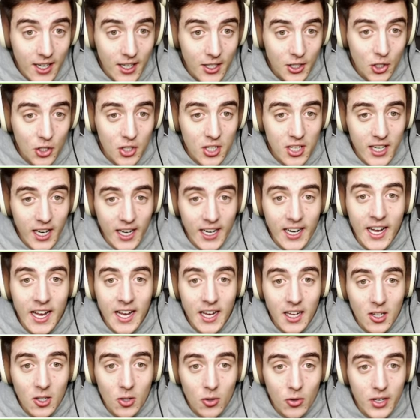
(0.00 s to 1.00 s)
You can get
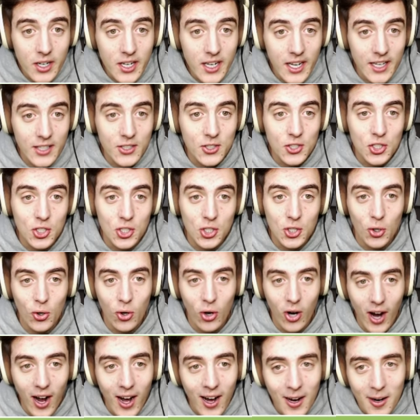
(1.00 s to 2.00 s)
Hillary and
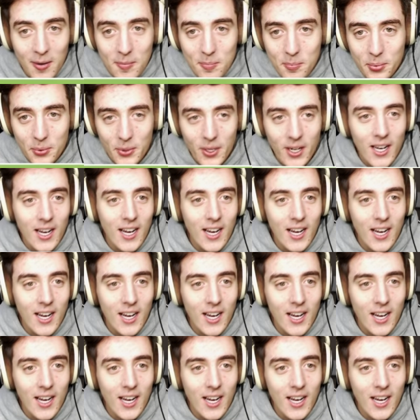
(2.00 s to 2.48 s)
Trump?